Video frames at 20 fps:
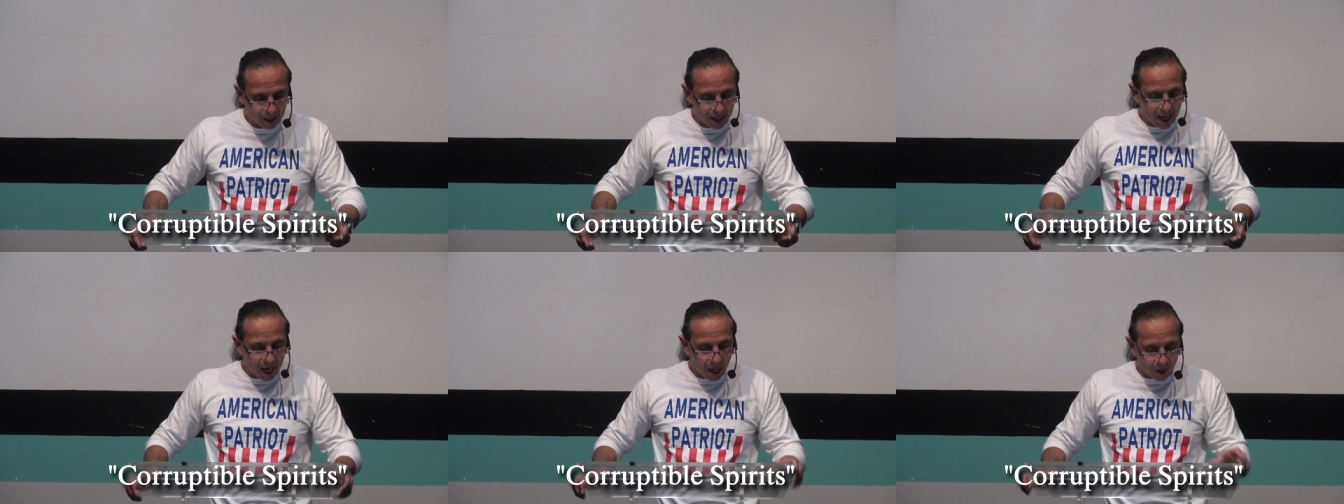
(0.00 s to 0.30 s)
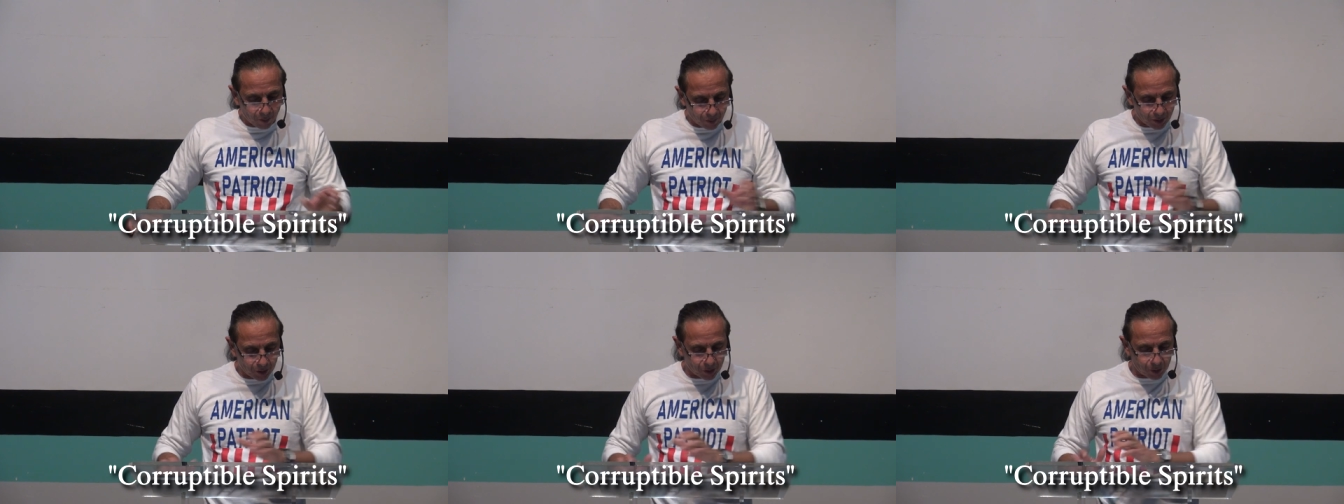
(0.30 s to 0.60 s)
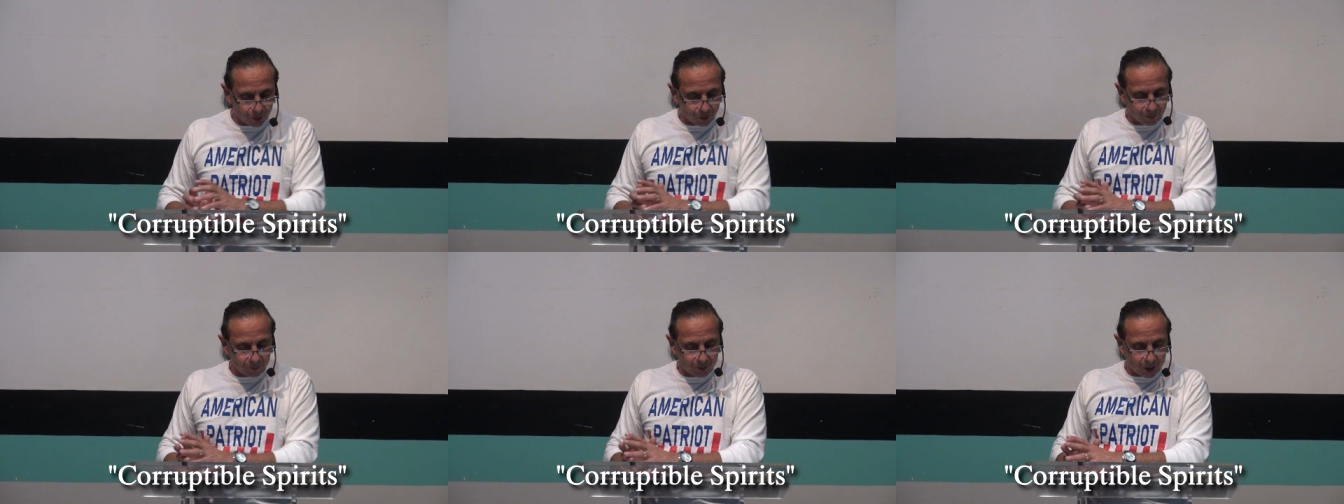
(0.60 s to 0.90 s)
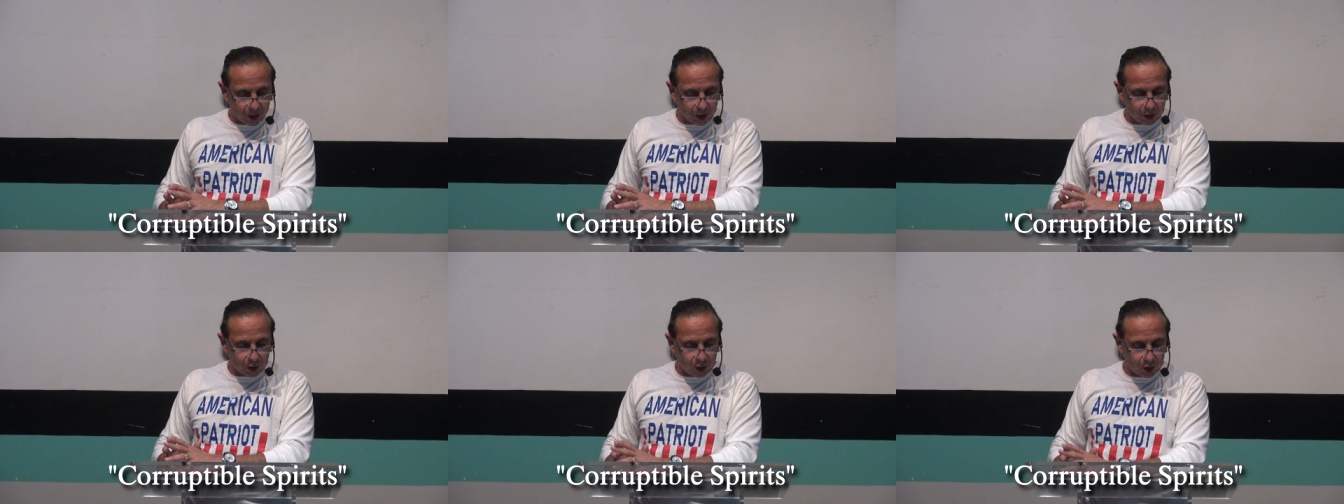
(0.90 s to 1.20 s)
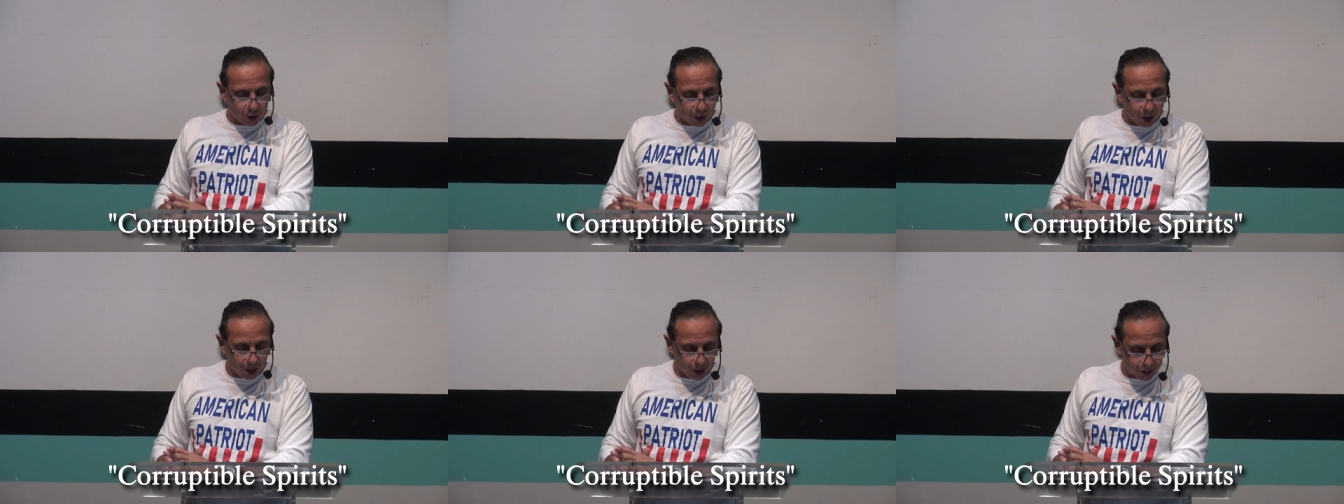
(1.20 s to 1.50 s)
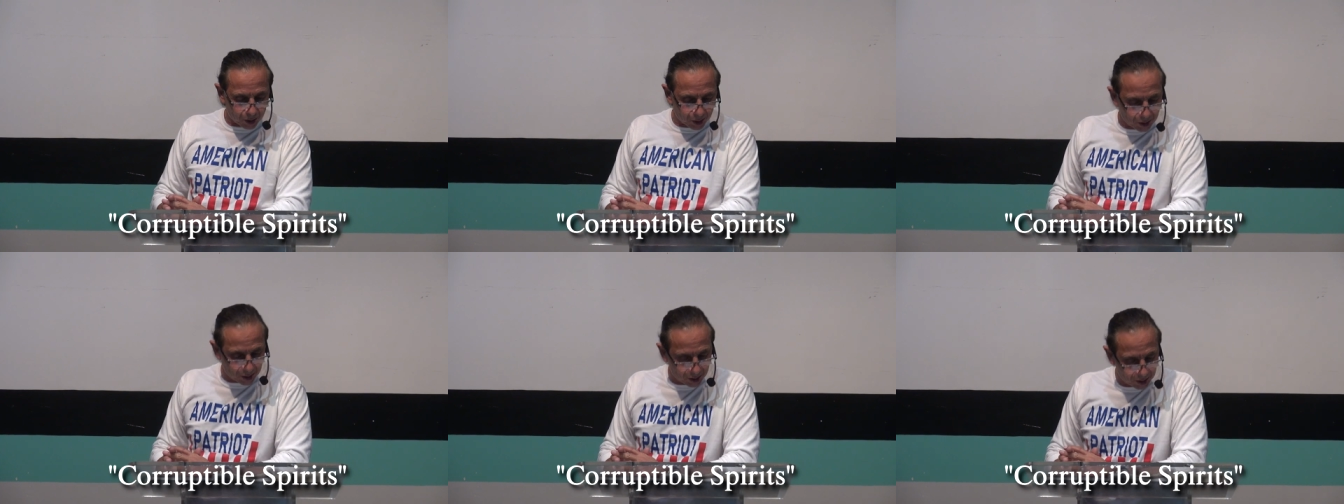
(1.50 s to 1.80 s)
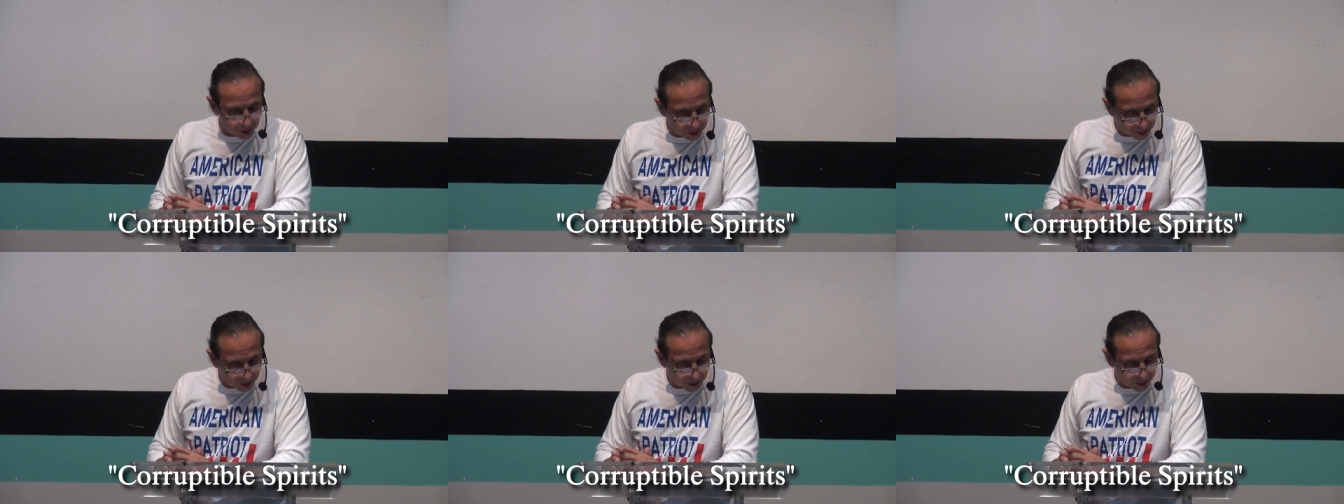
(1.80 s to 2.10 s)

and reserve the unjust